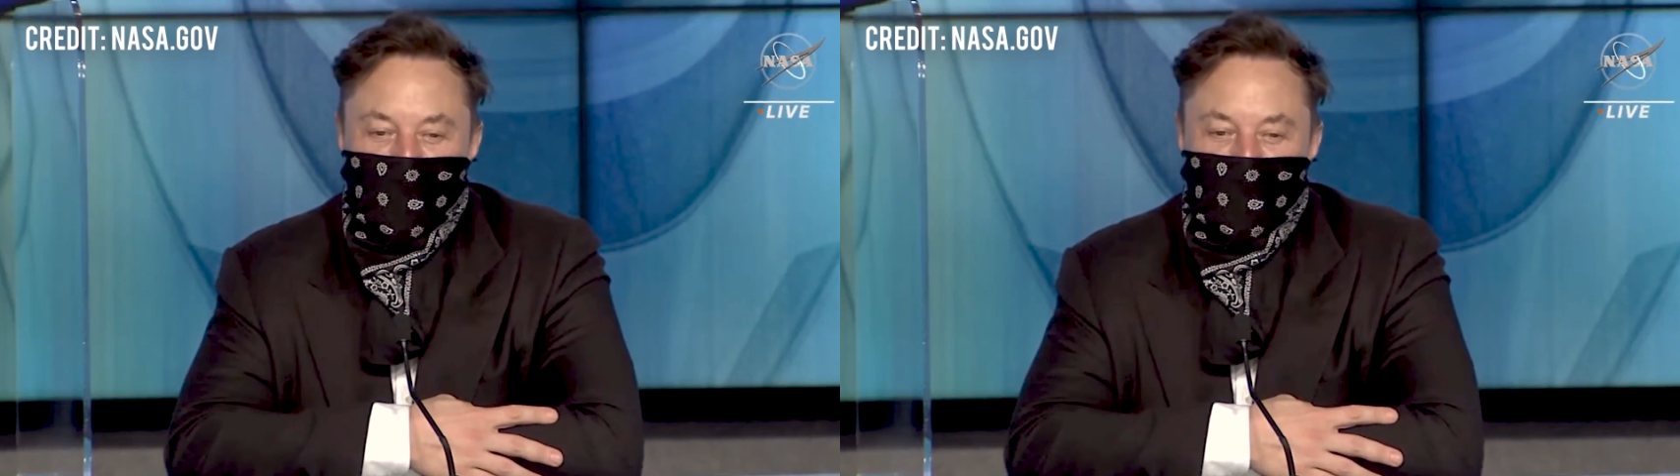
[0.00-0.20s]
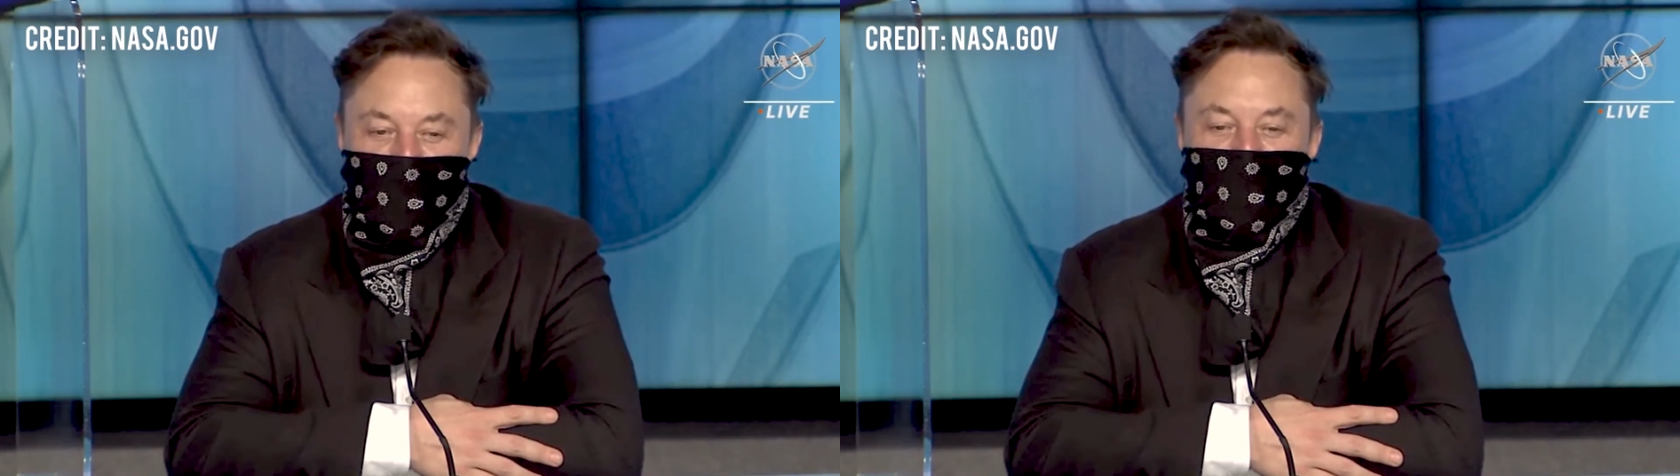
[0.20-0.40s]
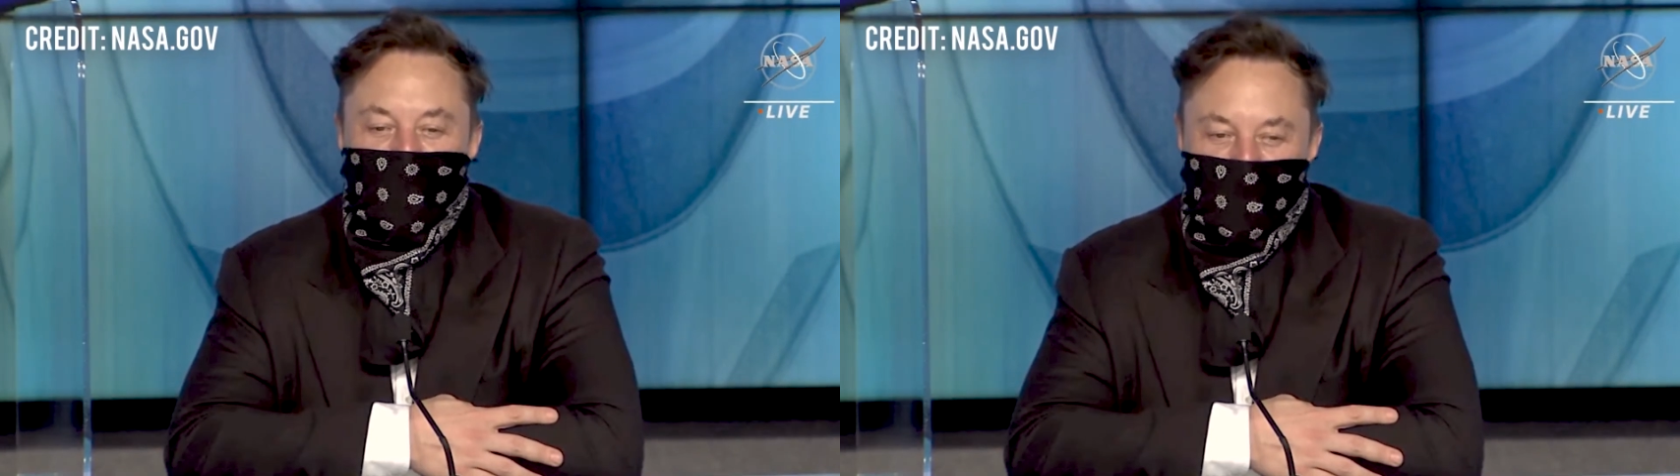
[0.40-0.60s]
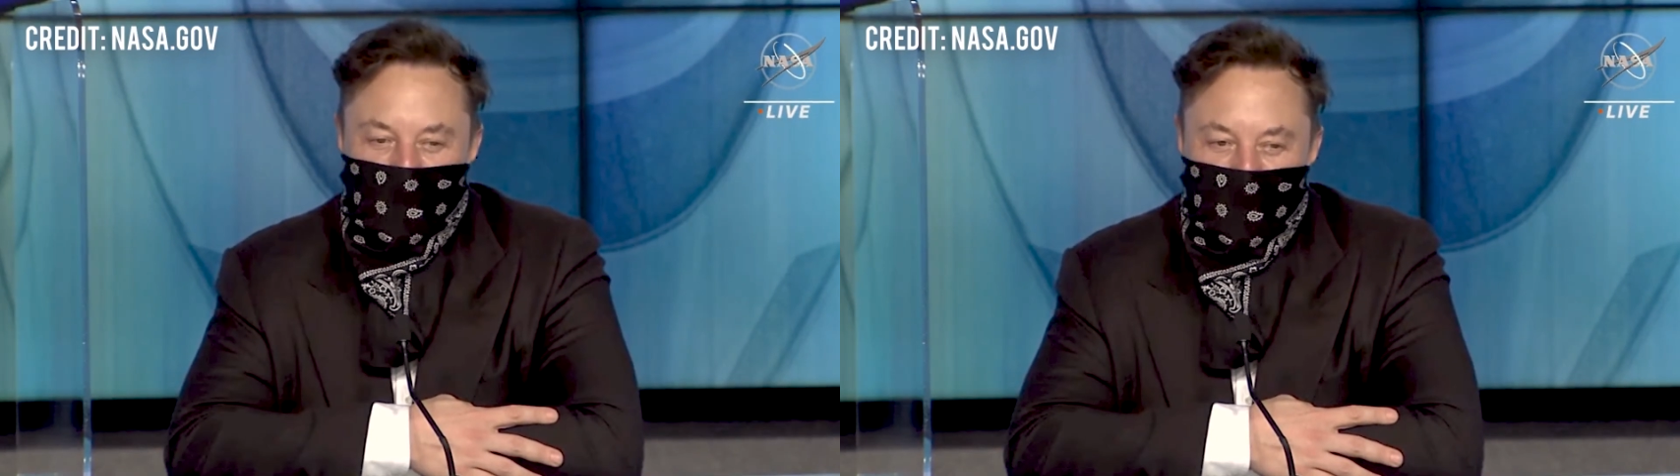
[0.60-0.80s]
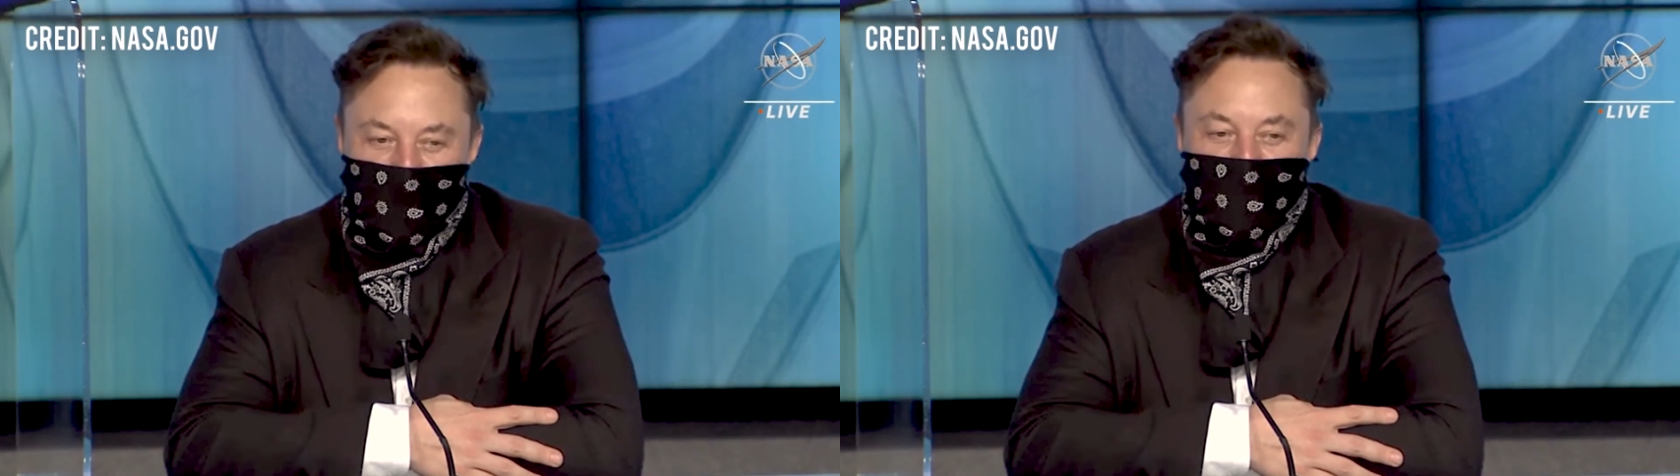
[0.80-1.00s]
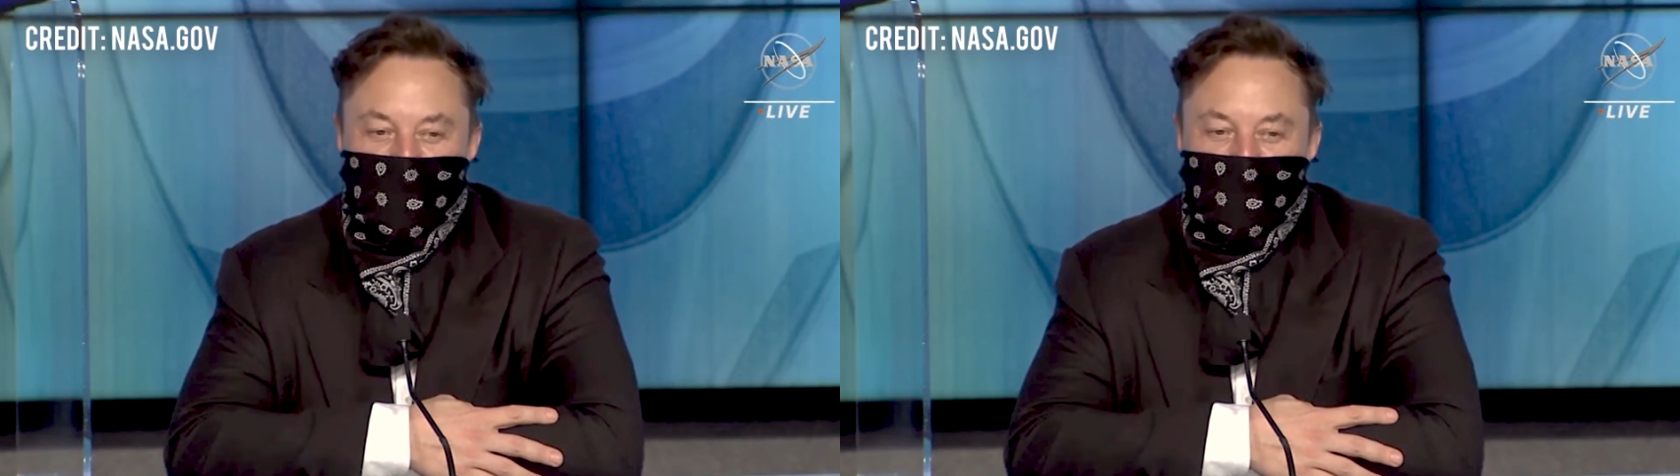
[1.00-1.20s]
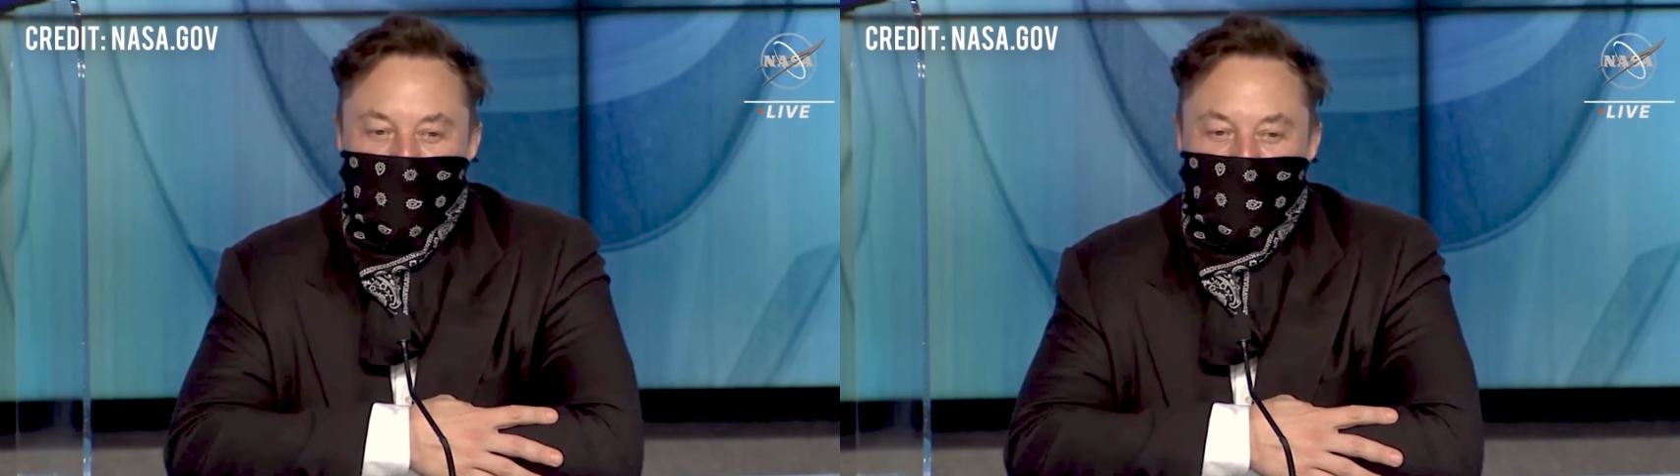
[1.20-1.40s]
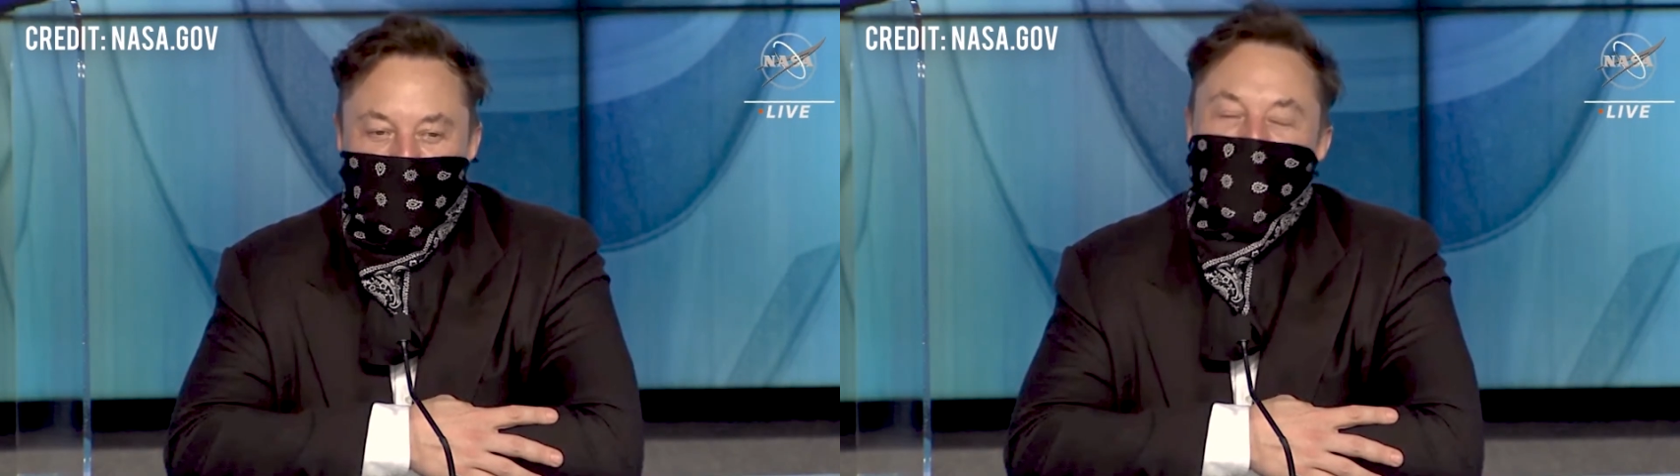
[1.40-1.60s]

yeah. It's funny.